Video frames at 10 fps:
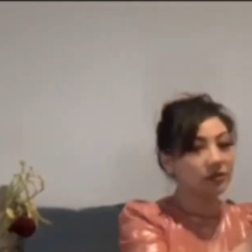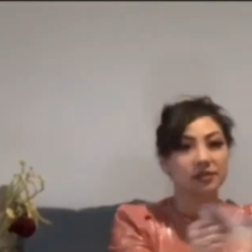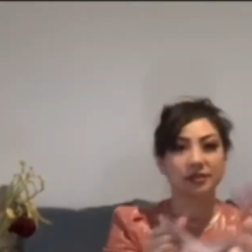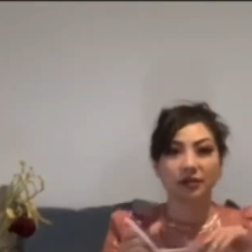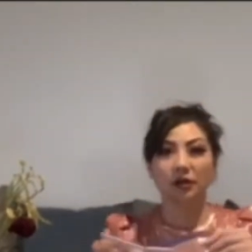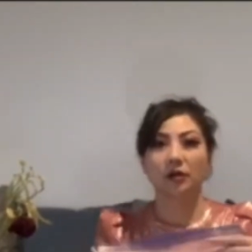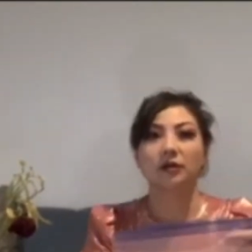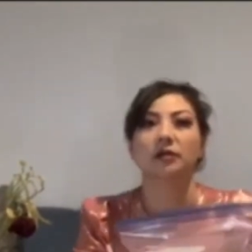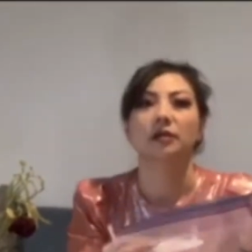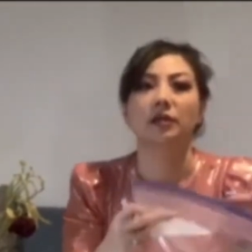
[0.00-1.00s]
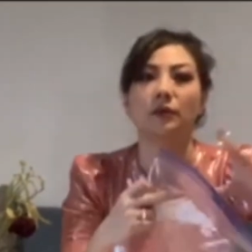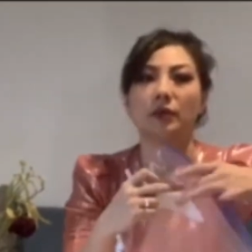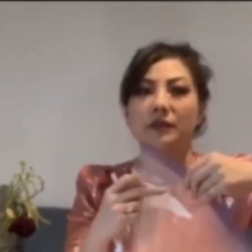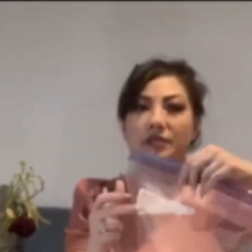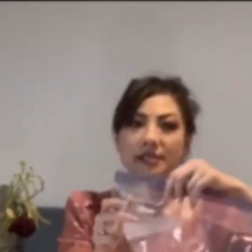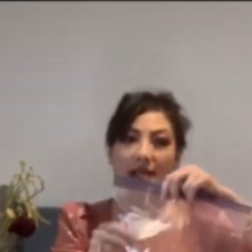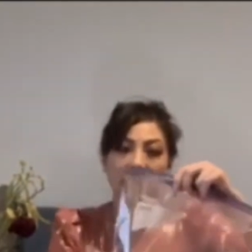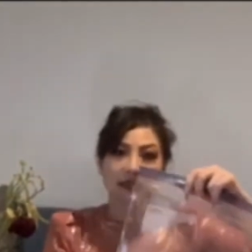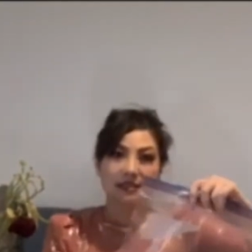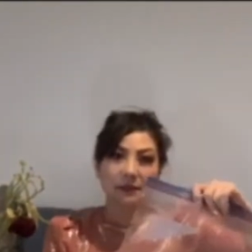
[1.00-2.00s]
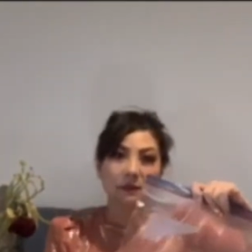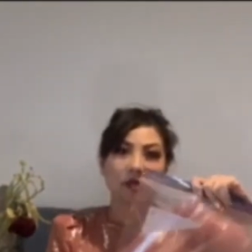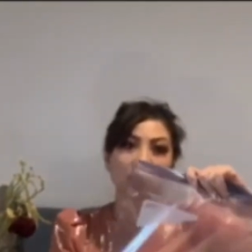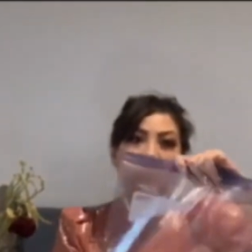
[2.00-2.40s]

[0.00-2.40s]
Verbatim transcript: just your whatever size Ziploc